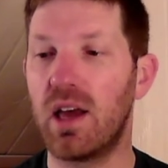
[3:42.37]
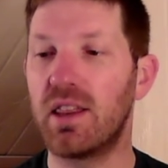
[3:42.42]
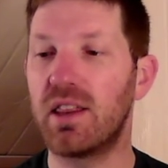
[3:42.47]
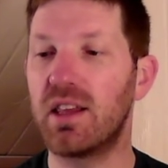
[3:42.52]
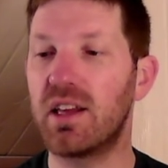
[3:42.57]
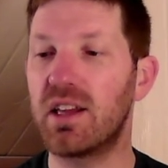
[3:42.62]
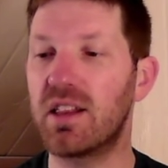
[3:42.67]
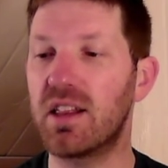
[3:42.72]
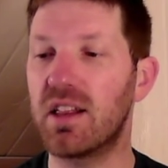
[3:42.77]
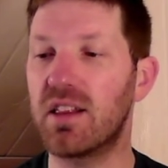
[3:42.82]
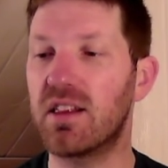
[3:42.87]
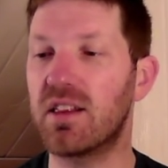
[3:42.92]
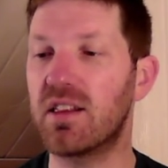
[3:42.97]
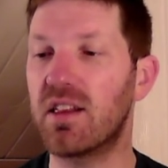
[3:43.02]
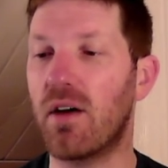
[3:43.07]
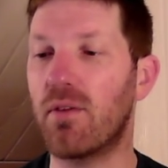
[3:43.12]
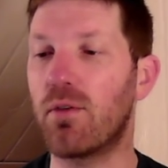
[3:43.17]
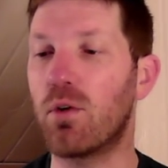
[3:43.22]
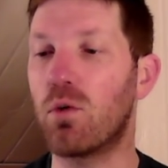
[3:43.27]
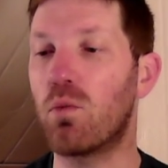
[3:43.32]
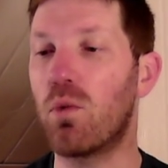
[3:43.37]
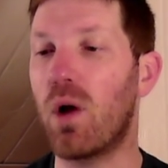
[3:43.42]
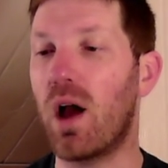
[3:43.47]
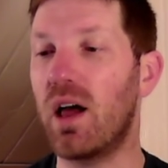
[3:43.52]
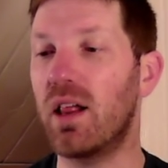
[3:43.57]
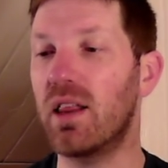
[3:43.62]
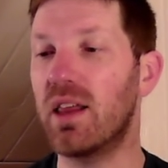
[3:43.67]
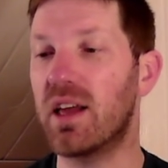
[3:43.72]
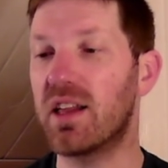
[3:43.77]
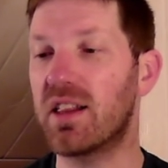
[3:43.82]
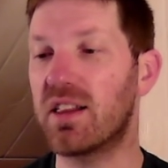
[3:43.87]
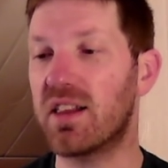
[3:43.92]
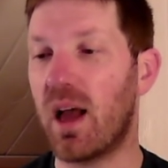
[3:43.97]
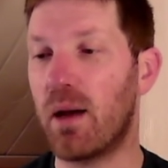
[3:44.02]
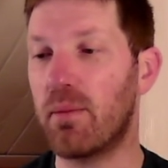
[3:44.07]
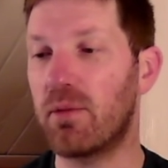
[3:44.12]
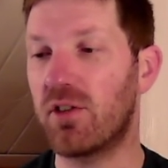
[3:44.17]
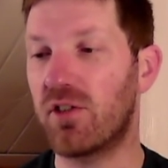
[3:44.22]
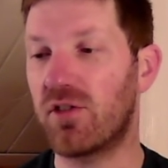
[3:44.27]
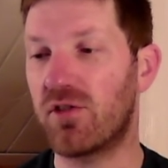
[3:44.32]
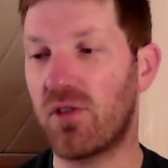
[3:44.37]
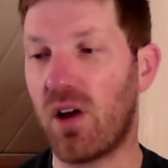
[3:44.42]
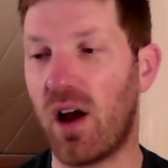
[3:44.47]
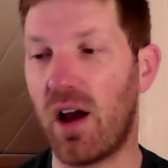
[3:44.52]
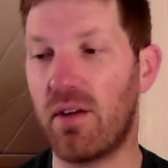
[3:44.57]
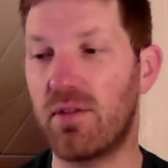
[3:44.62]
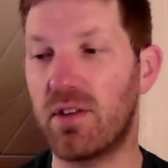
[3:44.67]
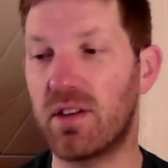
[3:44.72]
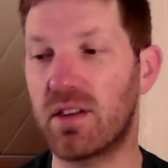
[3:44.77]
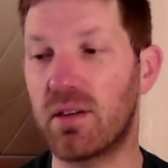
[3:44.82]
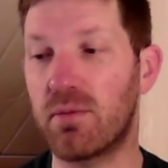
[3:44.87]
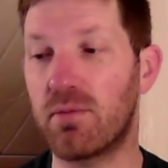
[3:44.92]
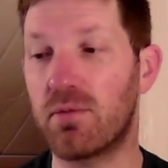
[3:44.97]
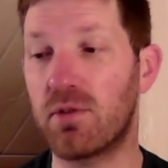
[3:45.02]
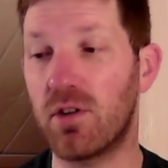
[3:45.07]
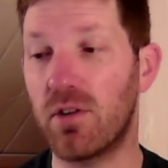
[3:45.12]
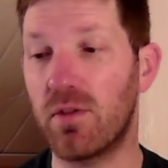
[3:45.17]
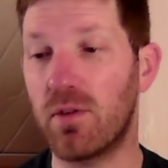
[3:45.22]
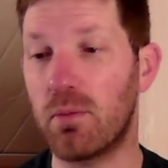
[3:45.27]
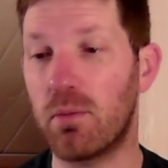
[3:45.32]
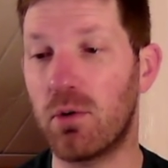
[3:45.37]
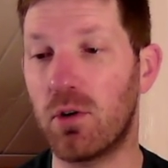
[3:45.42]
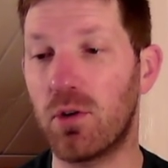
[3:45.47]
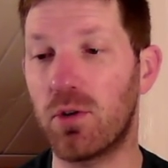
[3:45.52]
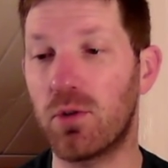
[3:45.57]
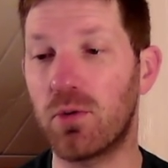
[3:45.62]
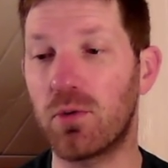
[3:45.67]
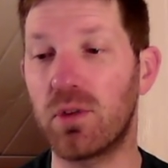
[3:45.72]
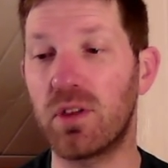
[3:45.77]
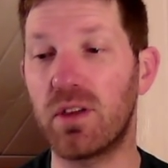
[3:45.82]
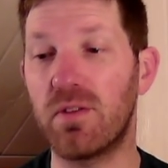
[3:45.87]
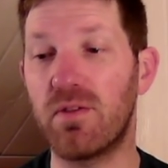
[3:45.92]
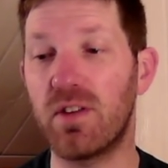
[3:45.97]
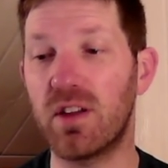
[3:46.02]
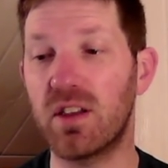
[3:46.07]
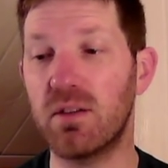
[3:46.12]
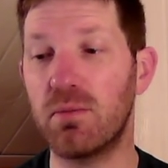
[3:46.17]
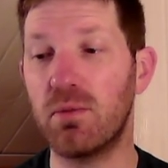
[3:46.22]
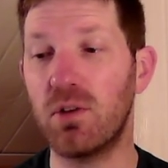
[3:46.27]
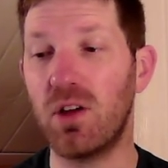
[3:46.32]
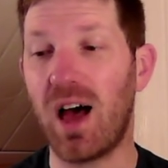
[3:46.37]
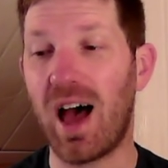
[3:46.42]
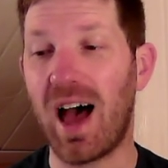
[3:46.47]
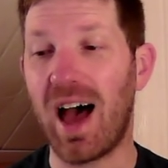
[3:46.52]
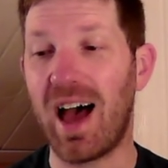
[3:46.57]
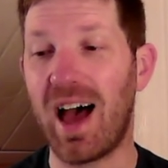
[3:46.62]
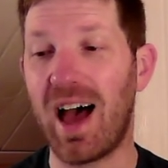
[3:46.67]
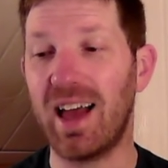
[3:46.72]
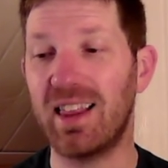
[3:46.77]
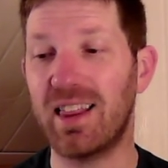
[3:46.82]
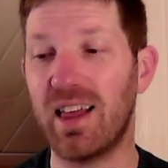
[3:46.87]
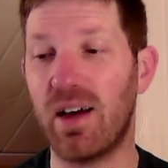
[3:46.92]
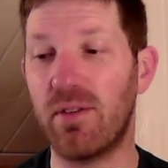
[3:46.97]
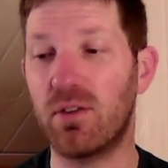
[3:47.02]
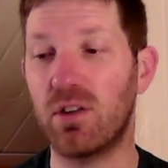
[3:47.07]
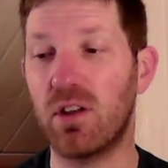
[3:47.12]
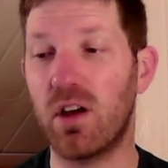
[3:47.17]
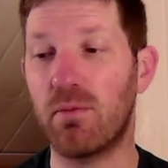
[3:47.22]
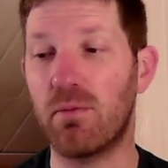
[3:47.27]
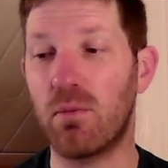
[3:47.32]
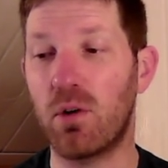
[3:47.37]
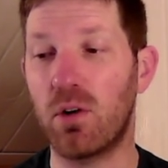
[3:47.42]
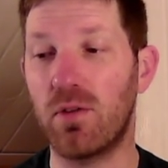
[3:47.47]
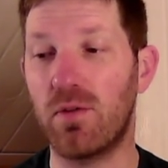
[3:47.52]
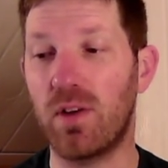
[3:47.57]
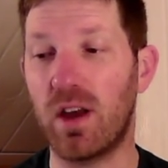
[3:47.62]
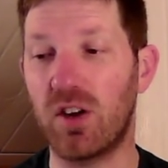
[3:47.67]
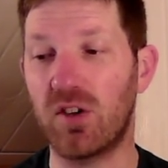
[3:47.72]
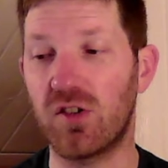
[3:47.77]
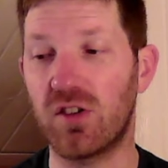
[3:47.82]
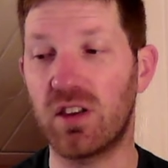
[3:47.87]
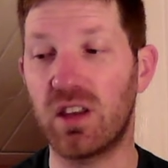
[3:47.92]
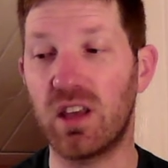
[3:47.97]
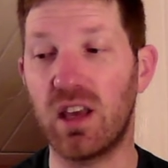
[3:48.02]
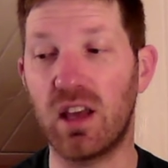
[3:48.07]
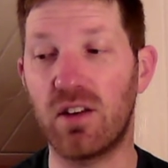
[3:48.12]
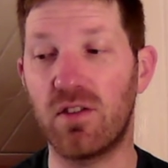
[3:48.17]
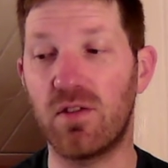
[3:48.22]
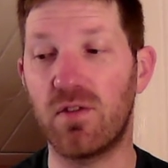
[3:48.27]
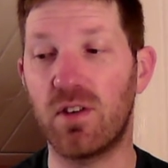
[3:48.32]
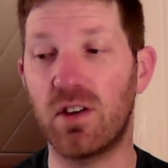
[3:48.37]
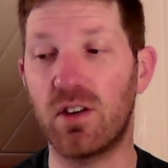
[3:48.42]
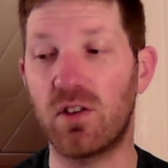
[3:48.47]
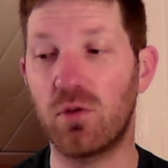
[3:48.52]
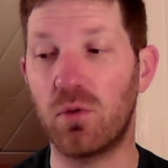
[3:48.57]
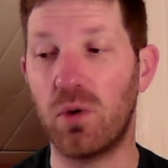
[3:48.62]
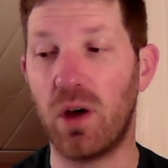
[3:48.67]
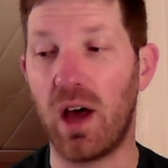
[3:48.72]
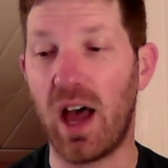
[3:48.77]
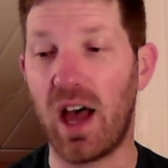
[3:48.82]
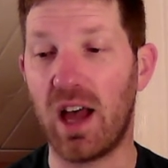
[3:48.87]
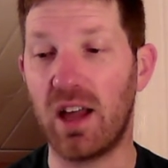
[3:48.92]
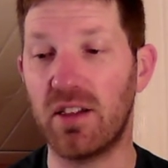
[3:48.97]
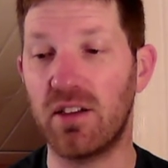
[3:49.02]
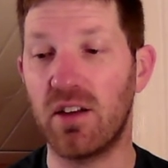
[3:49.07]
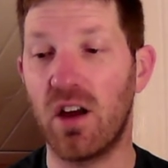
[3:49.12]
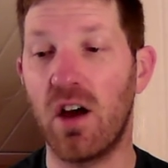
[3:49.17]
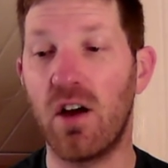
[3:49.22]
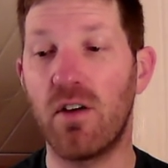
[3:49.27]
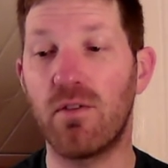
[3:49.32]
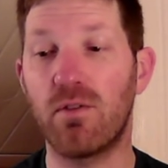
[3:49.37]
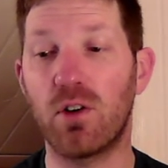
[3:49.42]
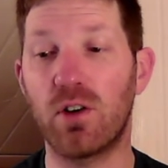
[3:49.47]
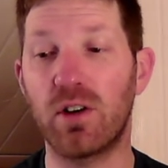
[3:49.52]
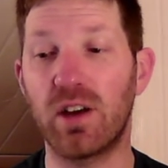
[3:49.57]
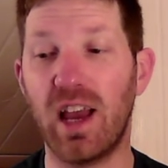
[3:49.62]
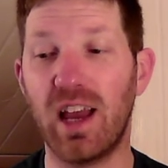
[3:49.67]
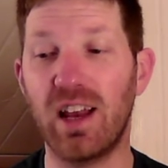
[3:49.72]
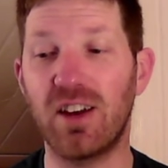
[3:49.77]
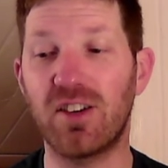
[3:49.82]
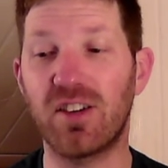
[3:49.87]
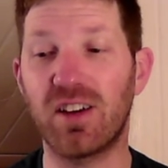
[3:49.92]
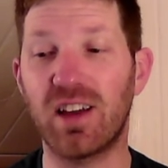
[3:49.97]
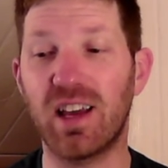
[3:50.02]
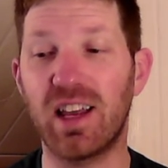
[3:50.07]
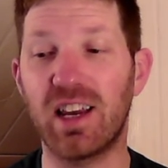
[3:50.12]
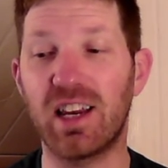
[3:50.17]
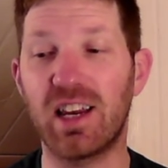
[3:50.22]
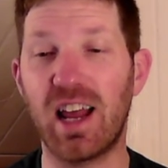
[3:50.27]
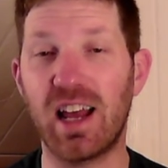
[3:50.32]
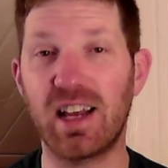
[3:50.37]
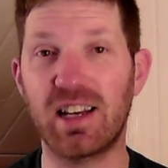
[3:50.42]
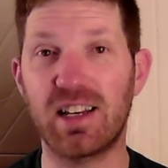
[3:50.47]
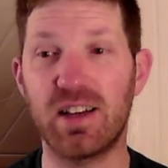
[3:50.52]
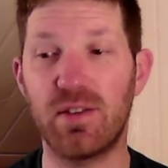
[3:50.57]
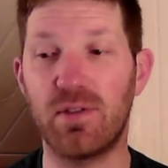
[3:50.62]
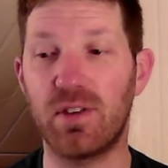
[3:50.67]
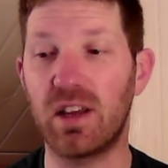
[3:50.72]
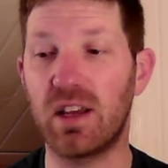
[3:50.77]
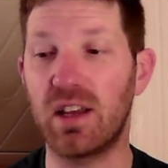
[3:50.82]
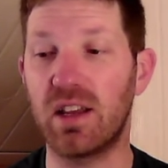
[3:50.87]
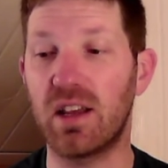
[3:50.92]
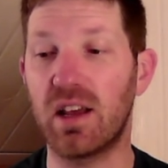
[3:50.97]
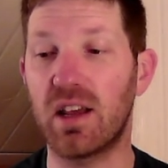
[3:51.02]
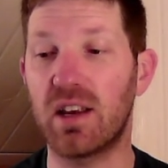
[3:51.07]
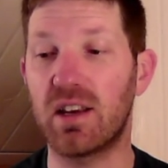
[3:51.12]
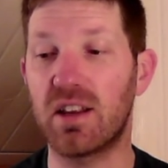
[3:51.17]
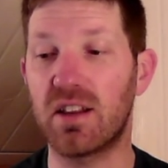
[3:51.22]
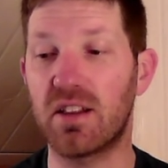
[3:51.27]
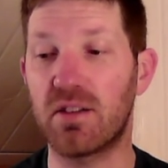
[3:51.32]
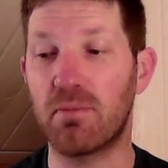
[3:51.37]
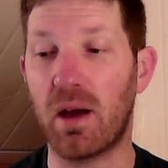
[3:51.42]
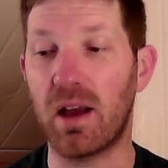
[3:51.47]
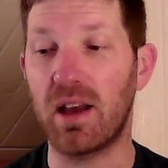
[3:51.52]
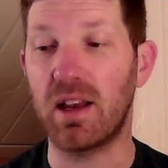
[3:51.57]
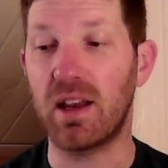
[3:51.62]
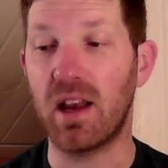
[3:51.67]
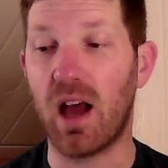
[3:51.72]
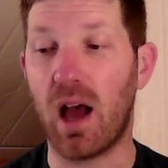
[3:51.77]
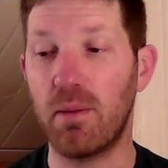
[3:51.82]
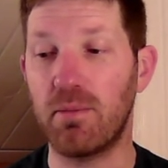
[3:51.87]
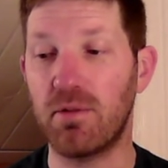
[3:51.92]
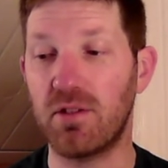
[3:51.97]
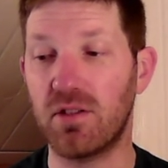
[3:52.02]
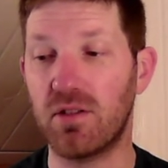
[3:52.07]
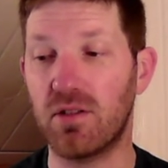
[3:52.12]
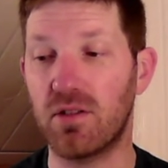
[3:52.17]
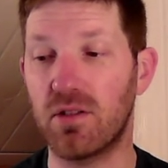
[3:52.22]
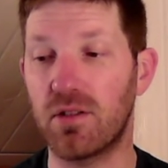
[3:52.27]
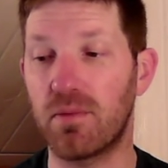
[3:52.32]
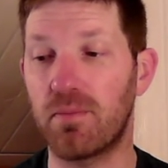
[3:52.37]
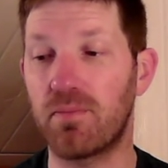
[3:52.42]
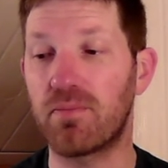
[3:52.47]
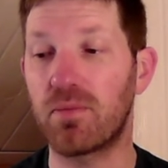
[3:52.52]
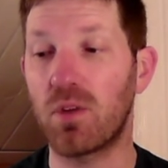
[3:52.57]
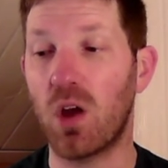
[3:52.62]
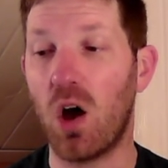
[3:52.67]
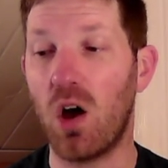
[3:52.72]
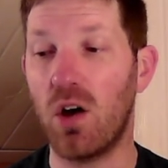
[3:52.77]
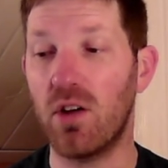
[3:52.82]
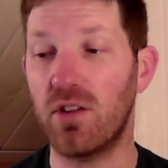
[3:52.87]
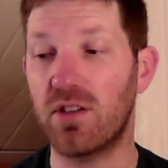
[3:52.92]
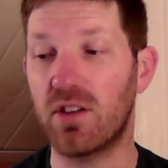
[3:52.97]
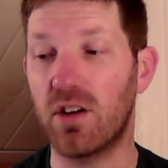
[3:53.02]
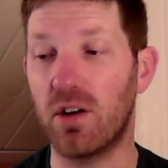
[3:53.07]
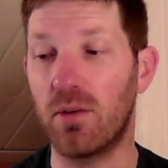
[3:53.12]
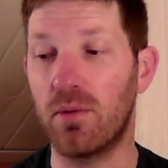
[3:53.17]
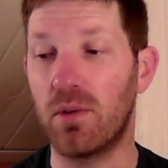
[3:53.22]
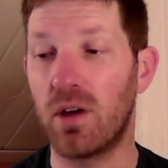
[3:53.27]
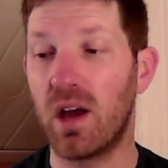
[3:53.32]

The existence of a well-established drive is observable through the visible high level of motivation the individual has for engaging in an activity despite obstacles. Also,